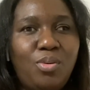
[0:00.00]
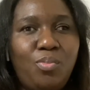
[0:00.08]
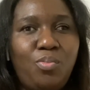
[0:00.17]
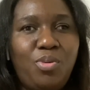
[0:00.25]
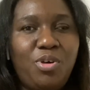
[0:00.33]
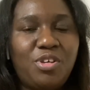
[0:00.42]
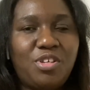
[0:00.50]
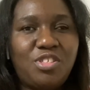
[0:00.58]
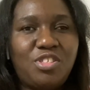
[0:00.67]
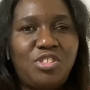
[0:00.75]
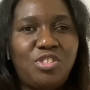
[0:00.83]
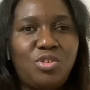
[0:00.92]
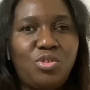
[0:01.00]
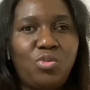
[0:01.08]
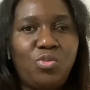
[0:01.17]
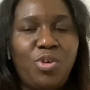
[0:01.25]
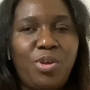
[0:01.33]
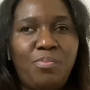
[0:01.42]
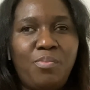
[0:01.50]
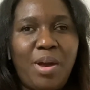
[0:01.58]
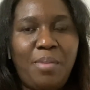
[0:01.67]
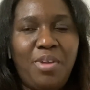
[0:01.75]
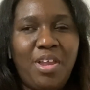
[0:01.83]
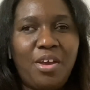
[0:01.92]
books written by
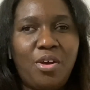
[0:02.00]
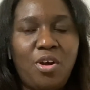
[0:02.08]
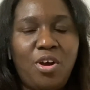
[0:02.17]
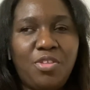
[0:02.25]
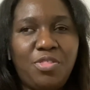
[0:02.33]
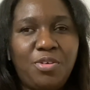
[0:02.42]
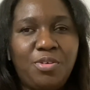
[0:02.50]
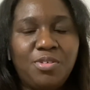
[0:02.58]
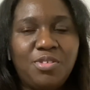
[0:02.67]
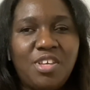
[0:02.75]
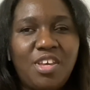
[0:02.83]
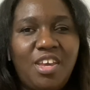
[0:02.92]
Black authors